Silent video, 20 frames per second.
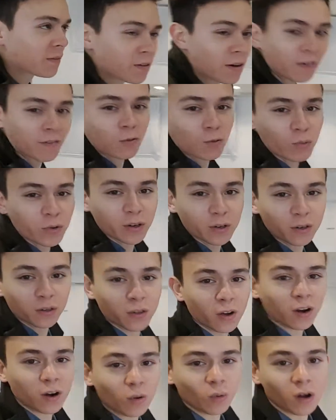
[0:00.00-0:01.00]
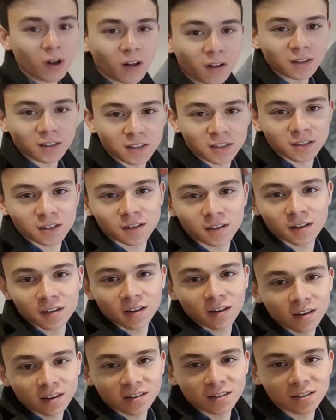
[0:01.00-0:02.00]
ever have real narwhals?
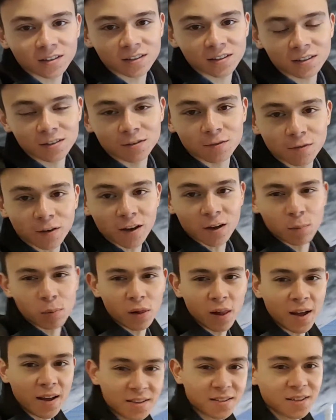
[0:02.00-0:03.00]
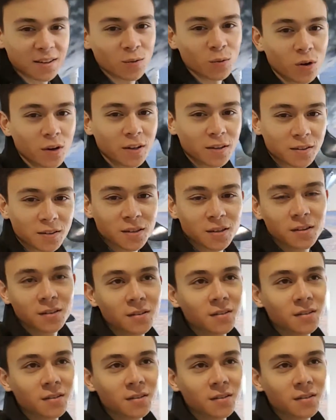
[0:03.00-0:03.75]
these fake plastic ones.